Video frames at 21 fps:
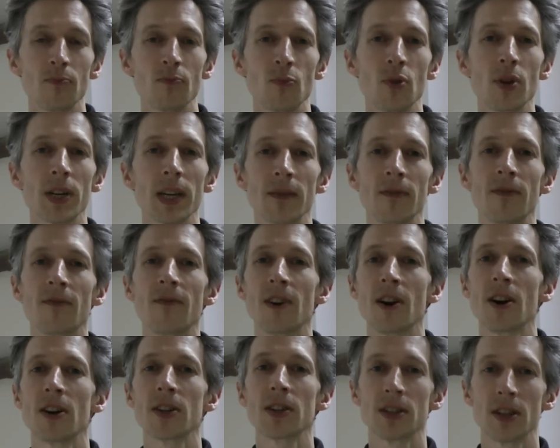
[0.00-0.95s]
working
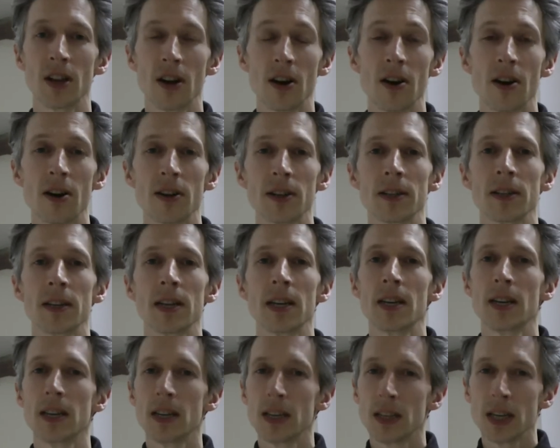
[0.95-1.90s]
fast and hard, and
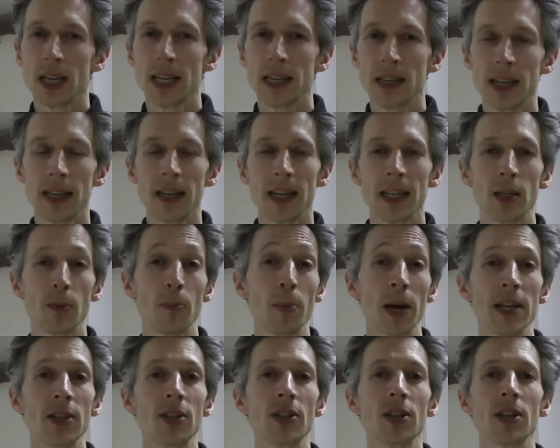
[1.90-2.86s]
it's a
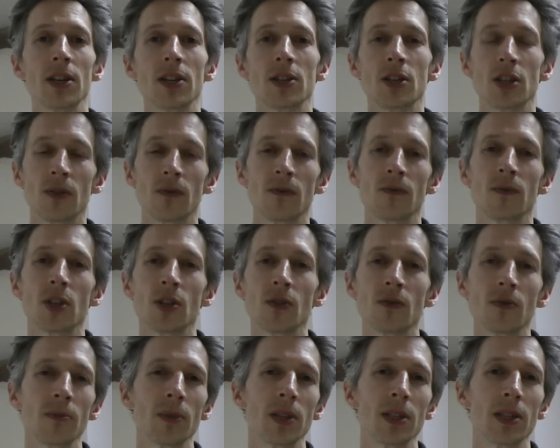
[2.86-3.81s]
page turner just
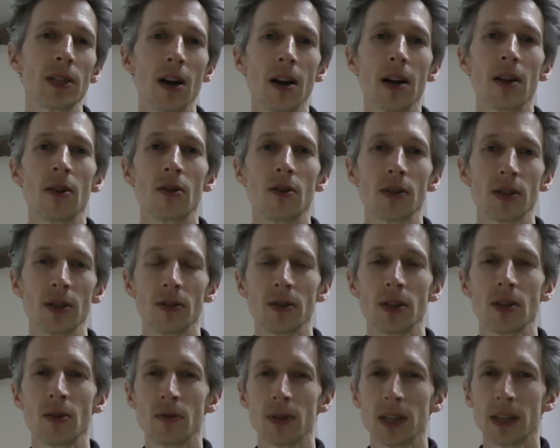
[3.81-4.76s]
from the dialogue.
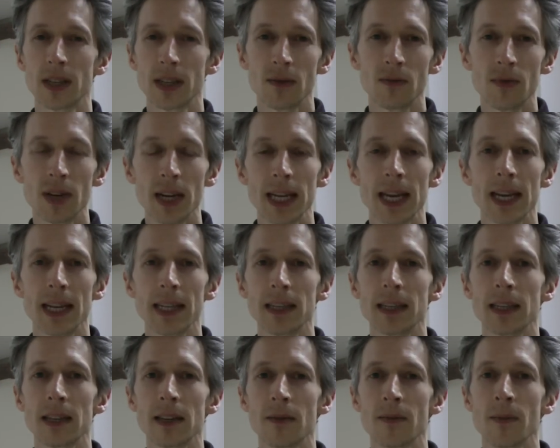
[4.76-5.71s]
You'll really get
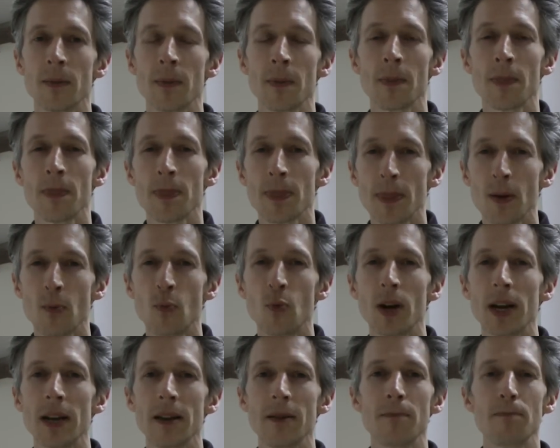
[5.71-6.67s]
into the
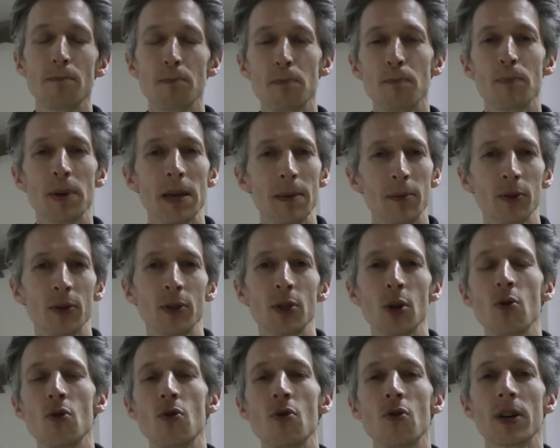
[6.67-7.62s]
way people
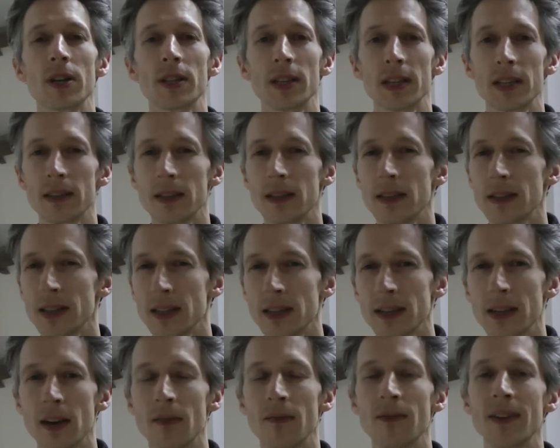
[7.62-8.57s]
talk and the
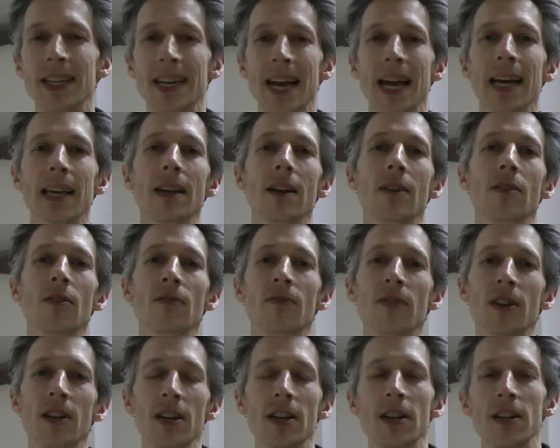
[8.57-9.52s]
kind of vernacular of
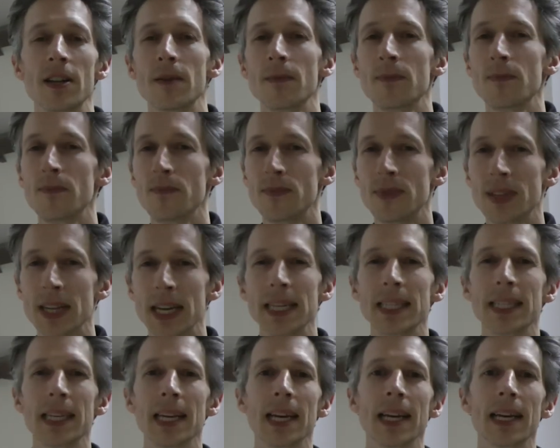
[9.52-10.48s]

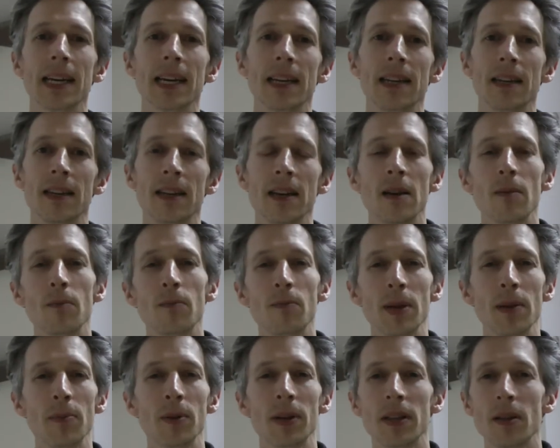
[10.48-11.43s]
dating and
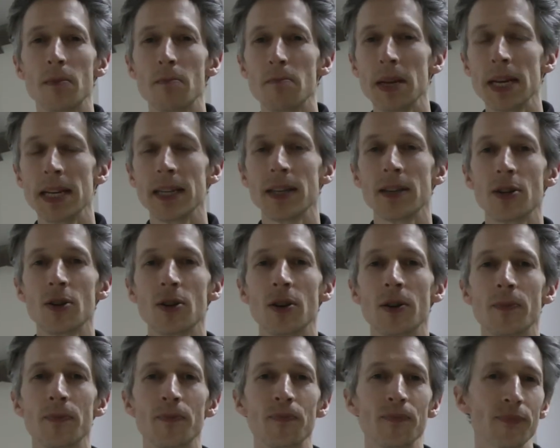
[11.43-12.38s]
people in the media who
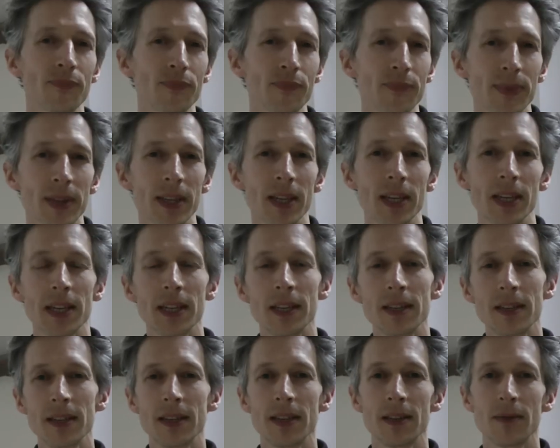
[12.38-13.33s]
are,
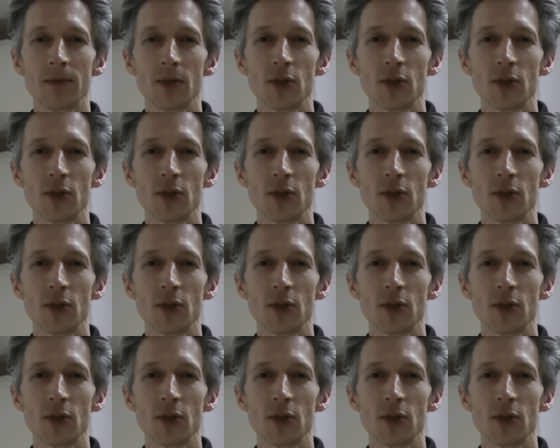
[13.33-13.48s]
you know,